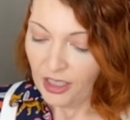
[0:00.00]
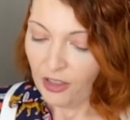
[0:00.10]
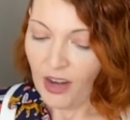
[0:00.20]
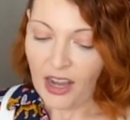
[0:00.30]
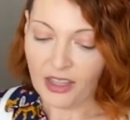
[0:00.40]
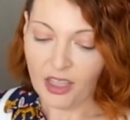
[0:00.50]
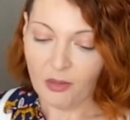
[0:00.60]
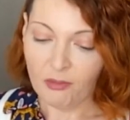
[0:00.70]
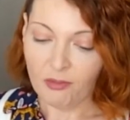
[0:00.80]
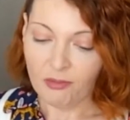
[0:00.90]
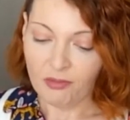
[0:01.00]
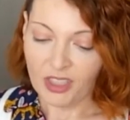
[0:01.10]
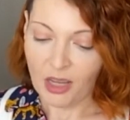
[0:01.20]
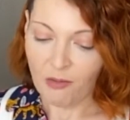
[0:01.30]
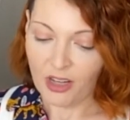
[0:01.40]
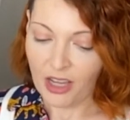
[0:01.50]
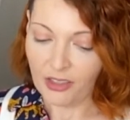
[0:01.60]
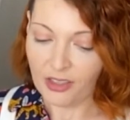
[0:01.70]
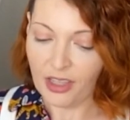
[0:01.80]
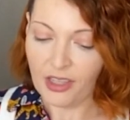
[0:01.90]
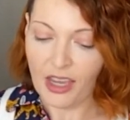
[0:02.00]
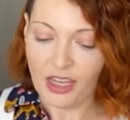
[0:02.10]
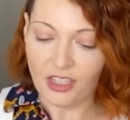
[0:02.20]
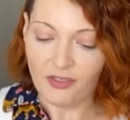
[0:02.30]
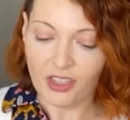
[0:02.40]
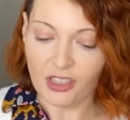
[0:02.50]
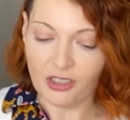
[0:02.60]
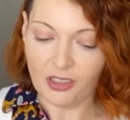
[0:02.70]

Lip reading: crack them somewhere other than the edge of the